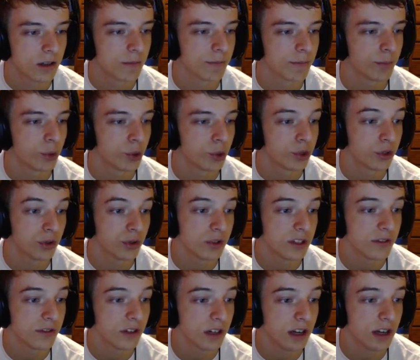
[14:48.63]
Pursuit's
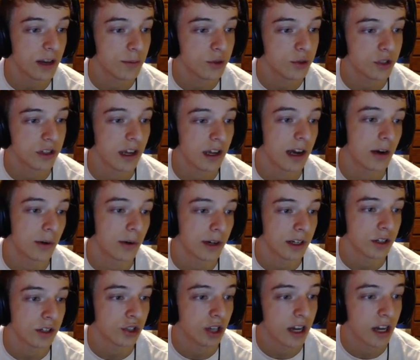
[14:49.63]
even an option,
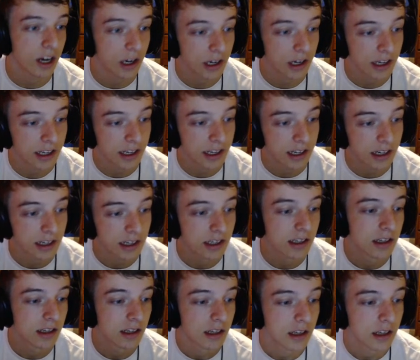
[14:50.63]
Outrage, Iron Head,
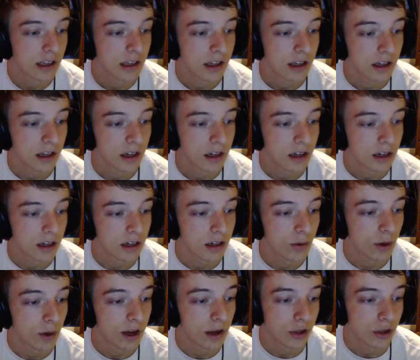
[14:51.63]

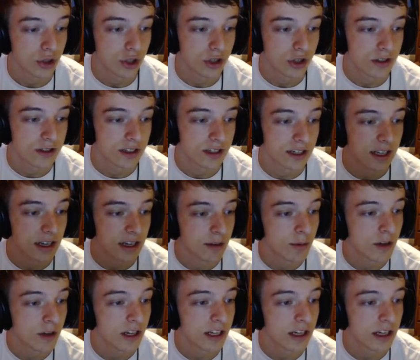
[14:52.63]
Wild Charge, Sin Headbutt,